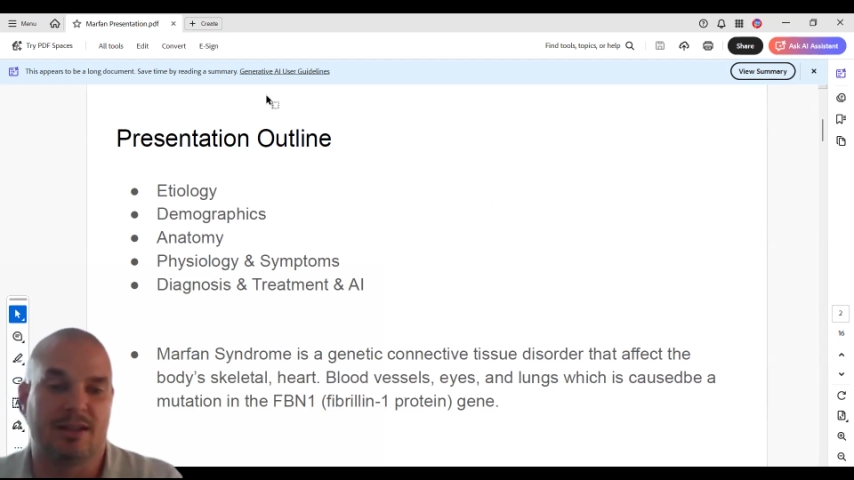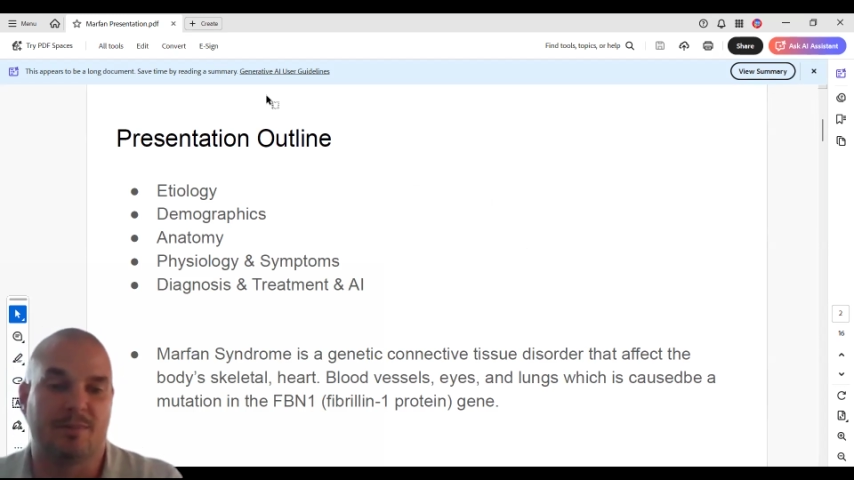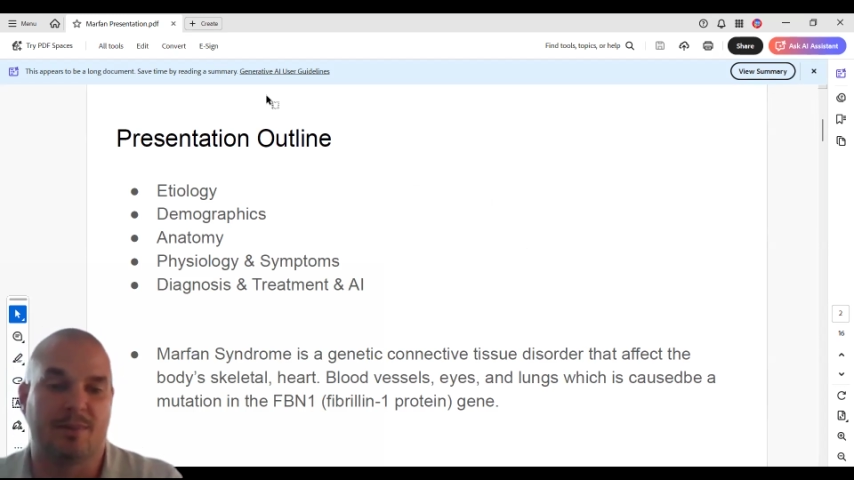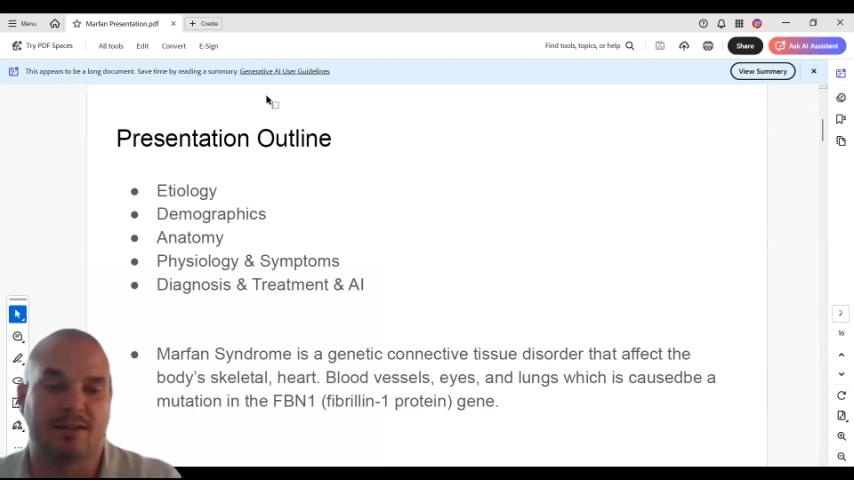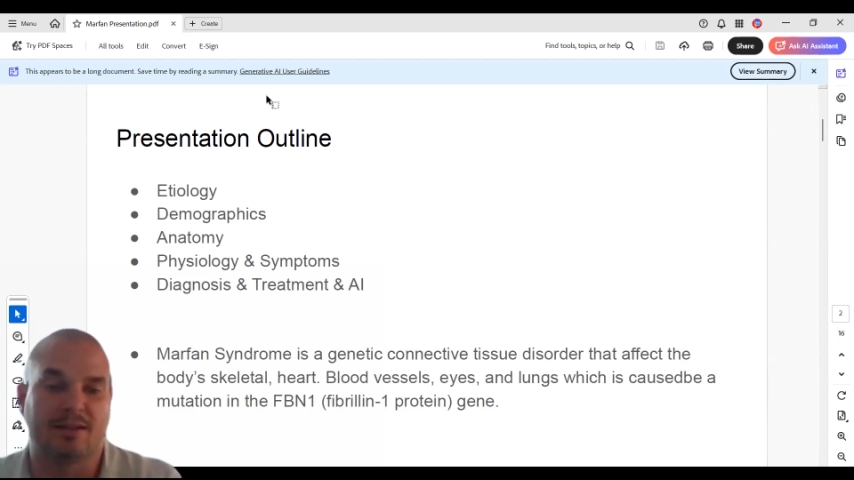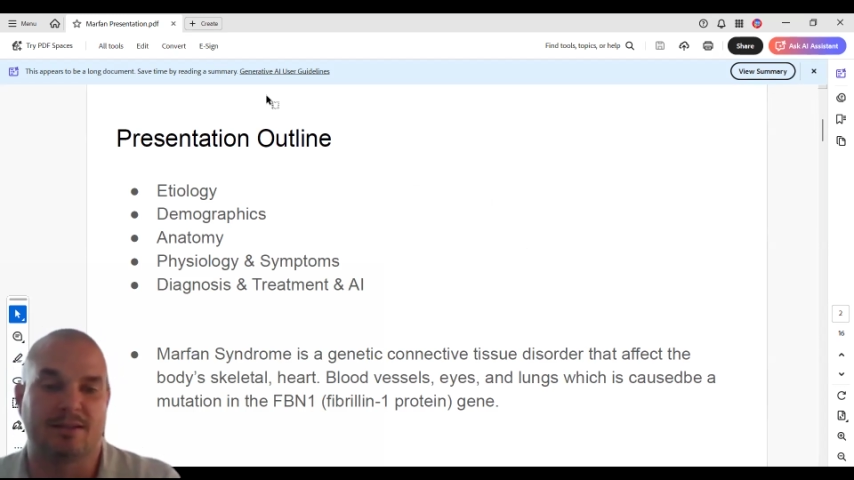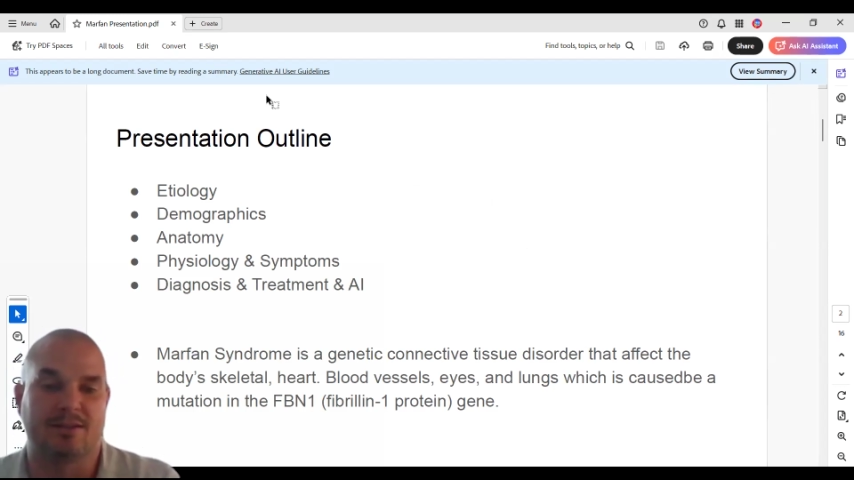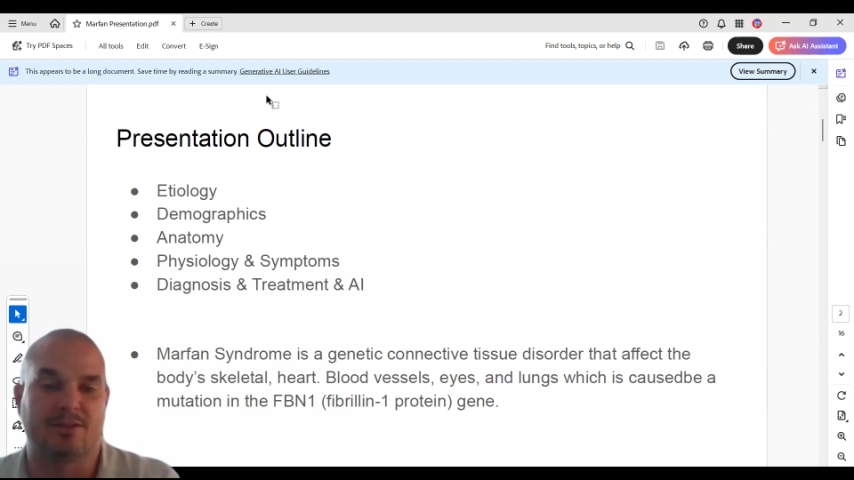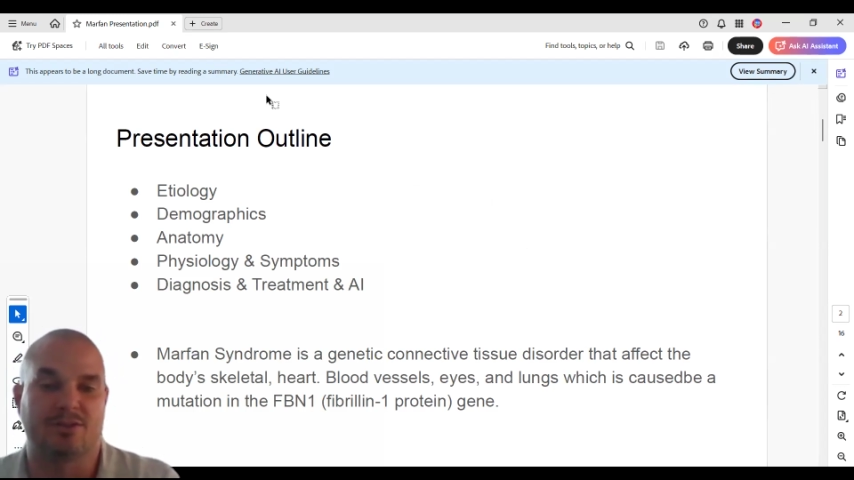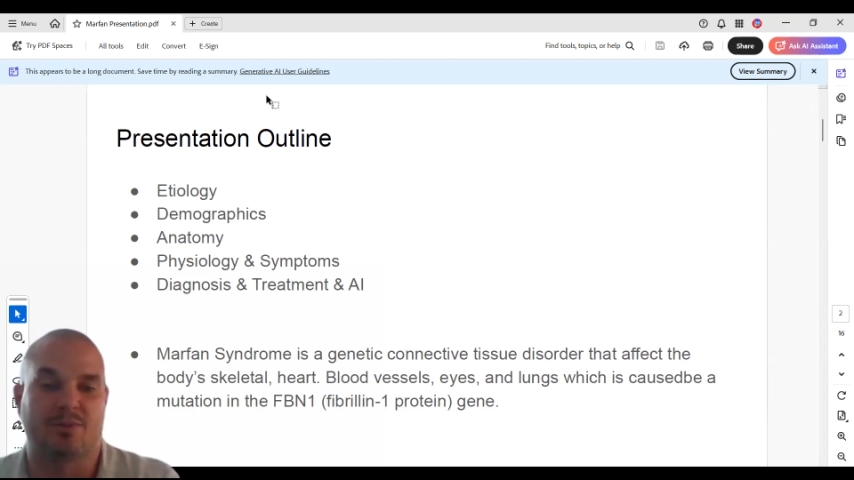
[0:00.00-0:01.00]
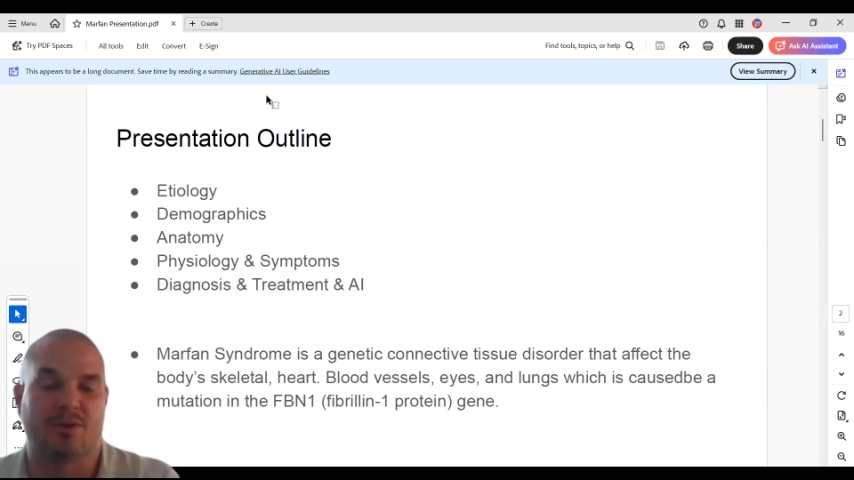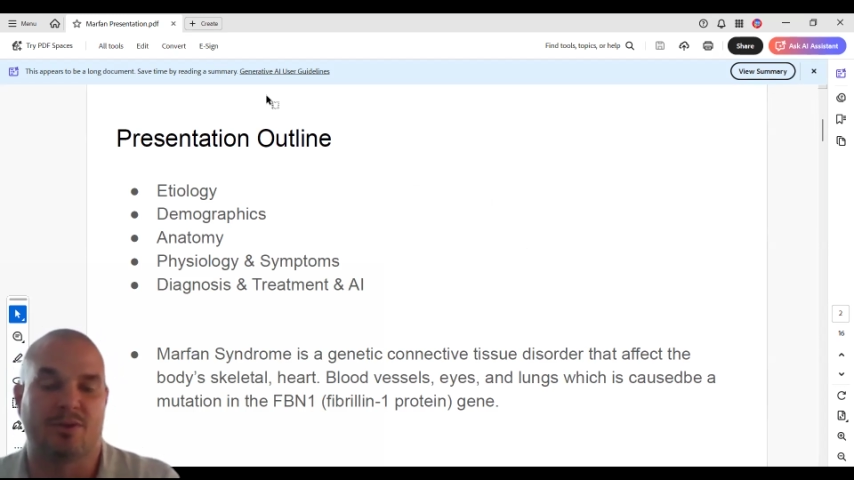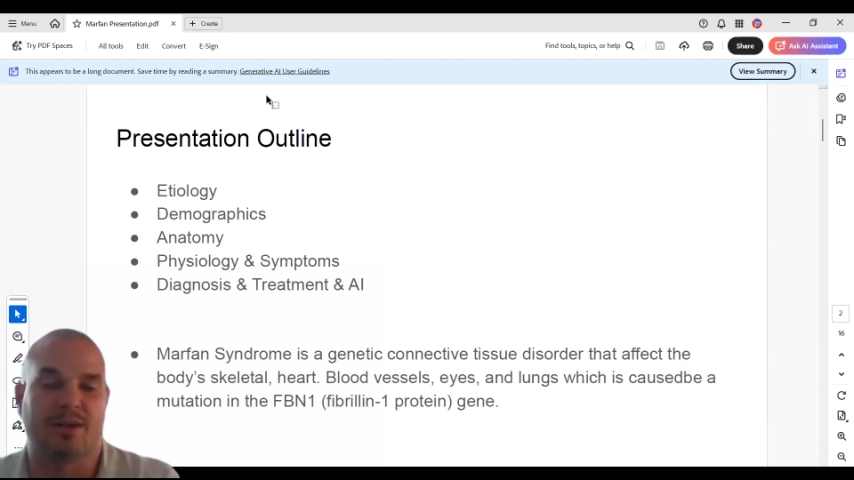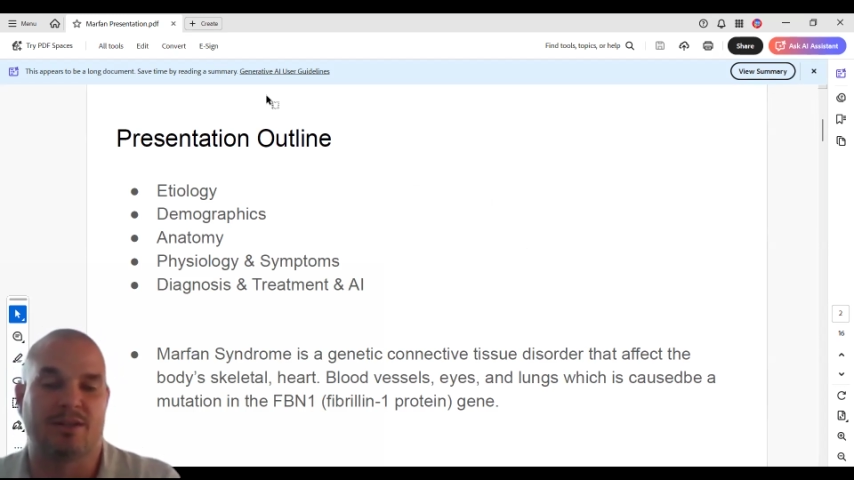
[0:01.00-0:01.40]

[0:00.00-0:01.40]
in medicine to support